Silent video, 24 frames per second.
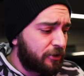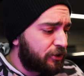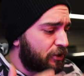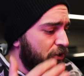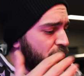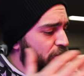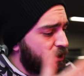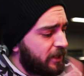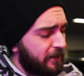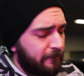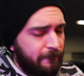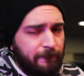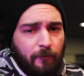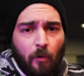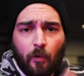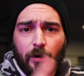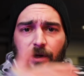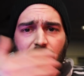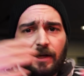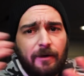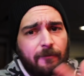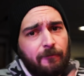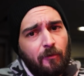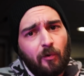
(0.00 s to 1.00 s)
Should you get a
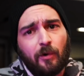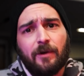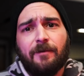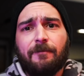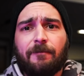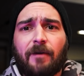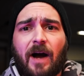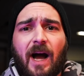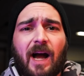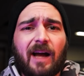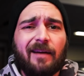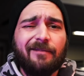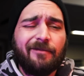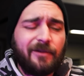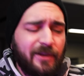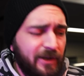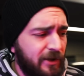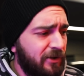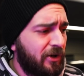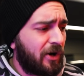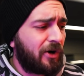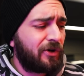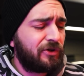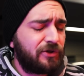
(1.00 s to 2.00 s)
40, a 45?
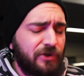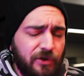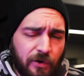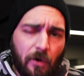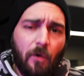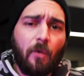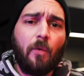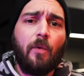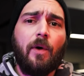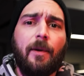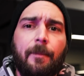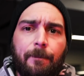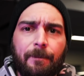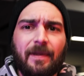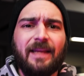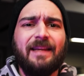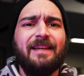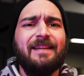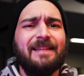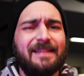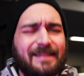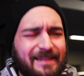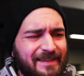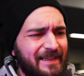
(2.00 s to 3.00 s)
There are so
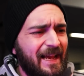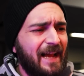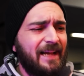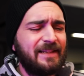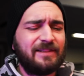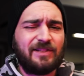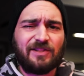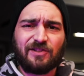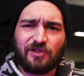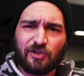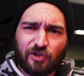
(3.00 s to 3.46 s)
many sizes.